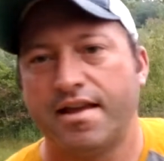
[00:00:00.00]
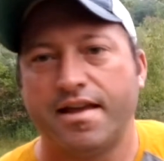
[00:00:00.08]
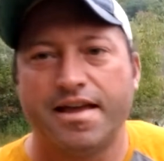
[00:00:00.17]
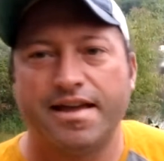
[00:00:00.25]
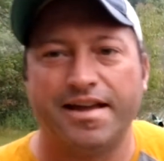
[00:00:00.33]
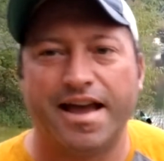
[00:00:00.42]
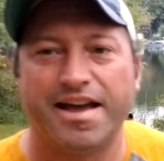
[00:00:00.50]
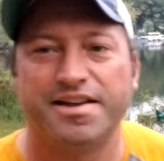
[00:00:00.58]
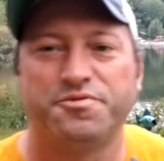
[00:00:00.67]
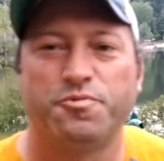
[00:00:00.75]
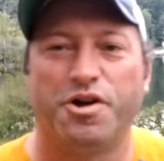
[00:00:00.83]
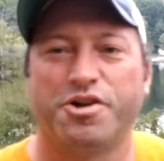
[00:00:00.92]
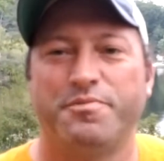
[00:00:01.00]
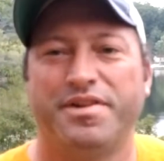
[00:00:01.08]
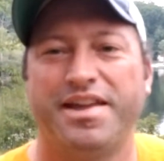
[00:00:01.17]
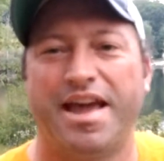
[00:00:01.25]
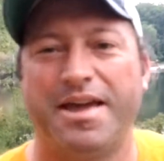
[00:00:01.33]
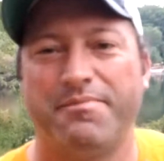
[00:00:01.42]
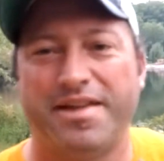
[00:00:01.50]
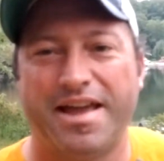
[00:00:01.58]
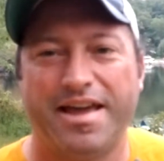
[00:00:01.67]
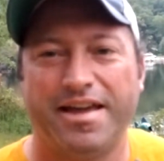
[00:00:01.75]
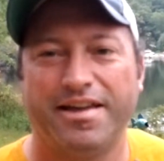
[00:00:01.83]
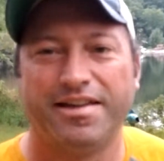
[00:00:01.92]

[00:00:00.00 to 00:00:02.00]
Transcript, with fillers: Hey guys, welcome to game day.